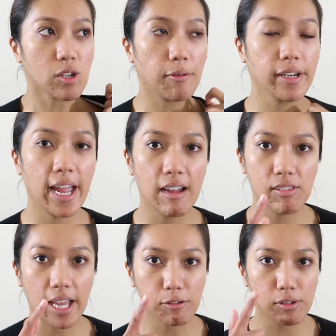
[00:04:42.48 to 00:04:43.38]
so I would have
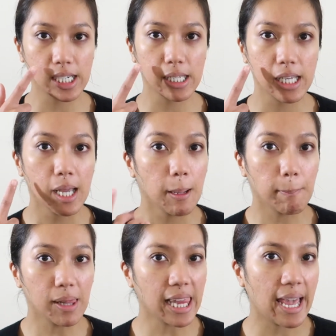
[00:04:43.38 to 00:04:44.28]
like really
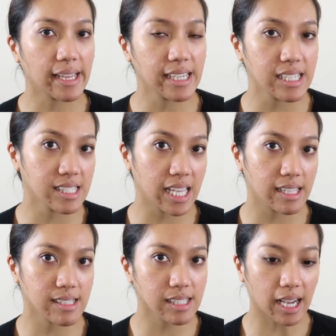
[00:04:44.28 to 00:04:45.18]
black
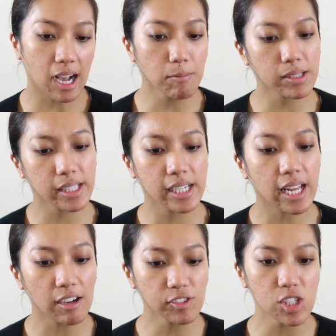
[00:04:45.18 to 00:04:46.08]
intense scar but then
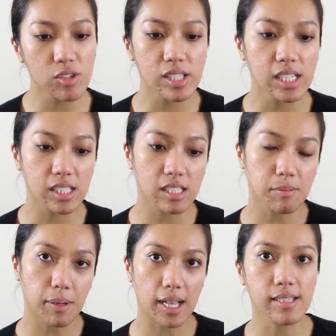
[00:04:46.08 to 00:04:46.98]
after using
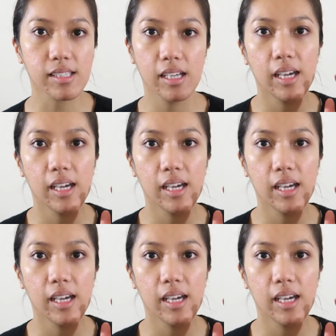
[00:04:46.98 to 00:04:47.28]
this mask